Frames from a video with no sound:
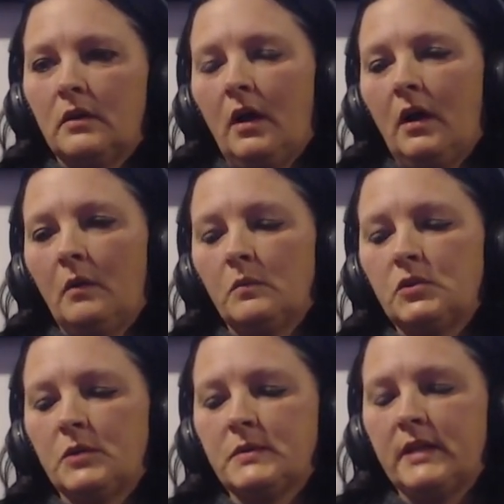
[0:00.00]
Um,
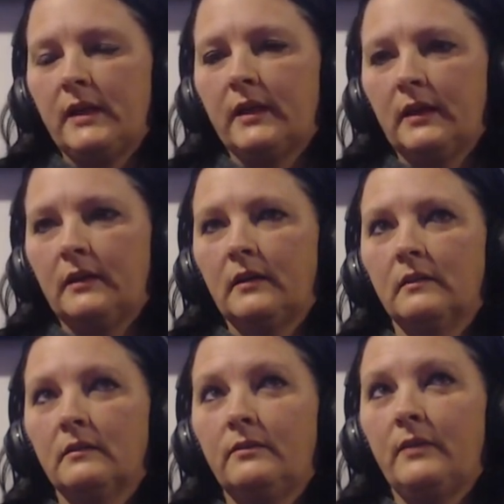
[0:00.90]
she was
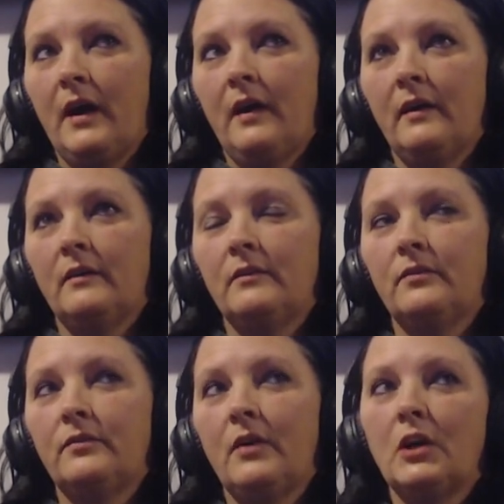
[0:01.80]
taking
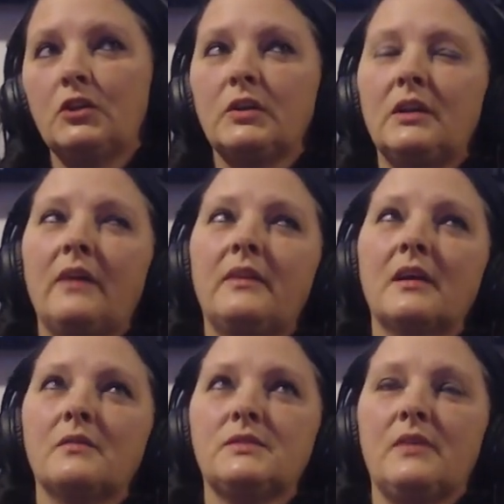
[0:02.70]
500. I
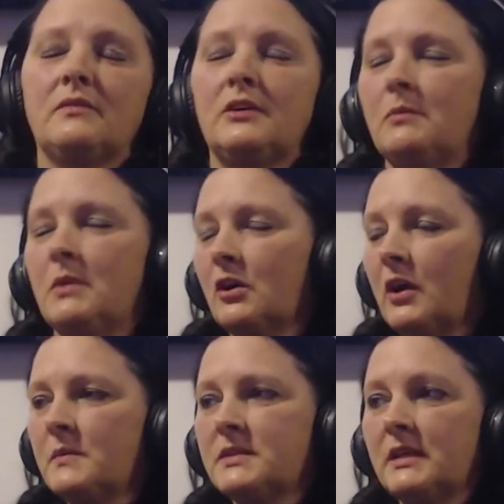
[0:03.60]
think it was 500
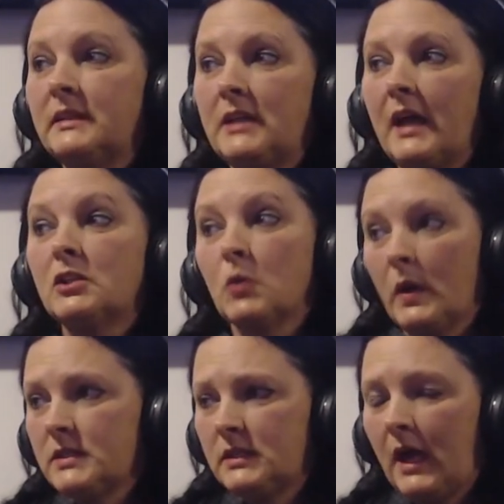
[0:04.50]
milligrams a day,
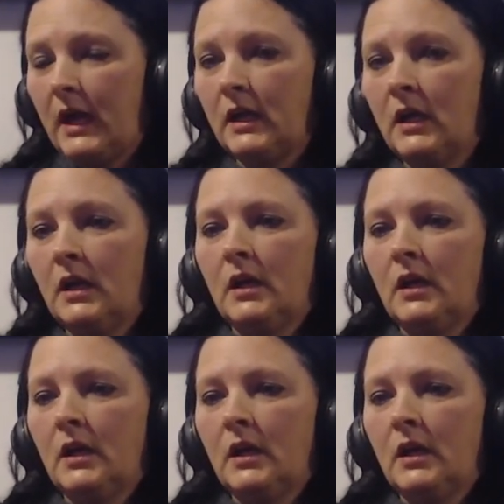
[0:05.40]
twice a day.